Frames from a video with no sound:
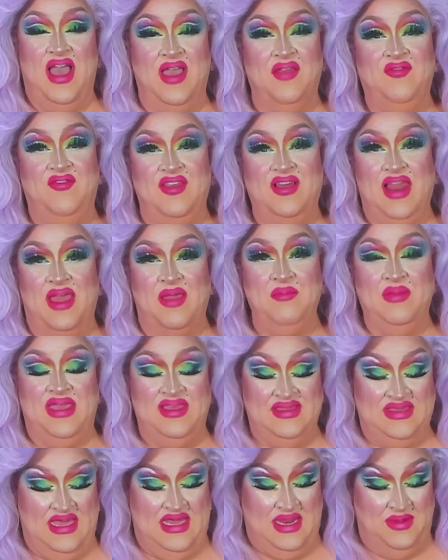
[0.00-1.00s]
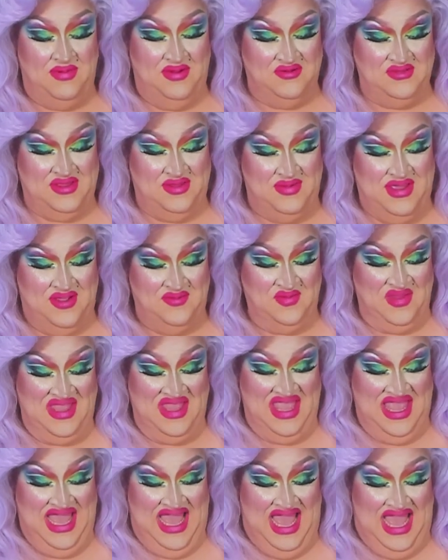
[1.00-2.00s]
feel I'm being set up here somehow.
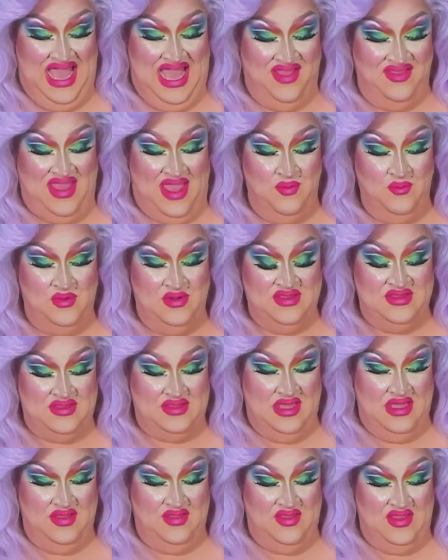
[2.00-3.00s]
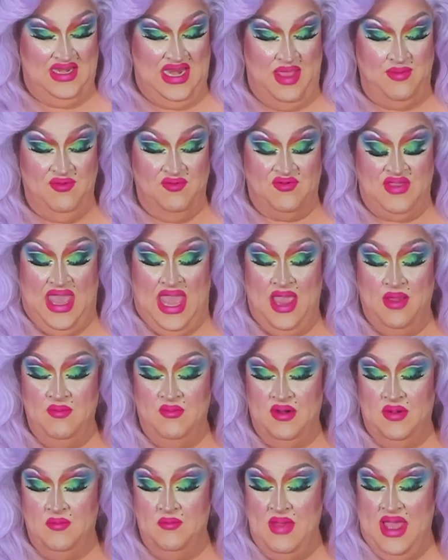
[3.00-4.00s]
That was the name of
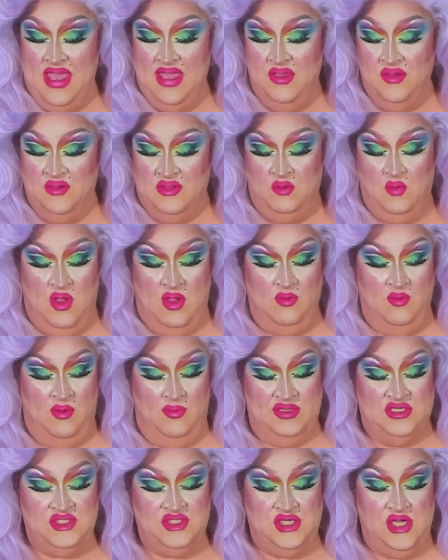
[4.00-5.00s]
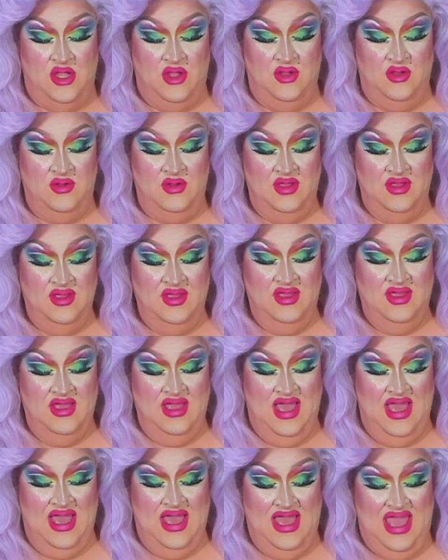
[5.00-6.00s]
Cameron Michael's one-woman show,
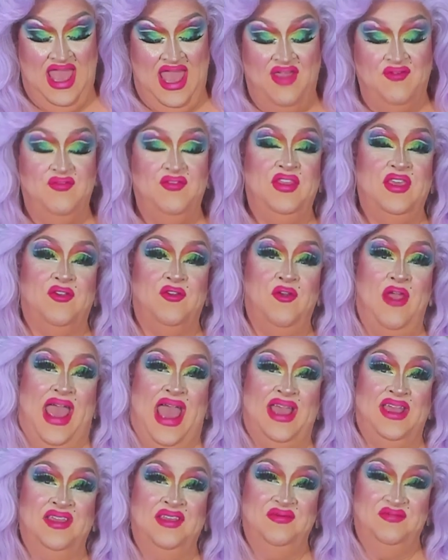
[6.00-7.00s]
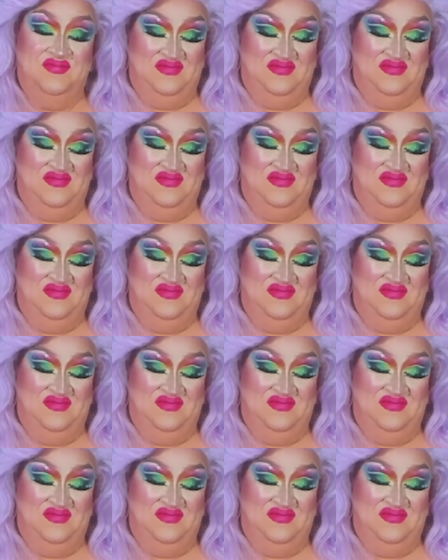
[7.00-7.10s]
F the Crack.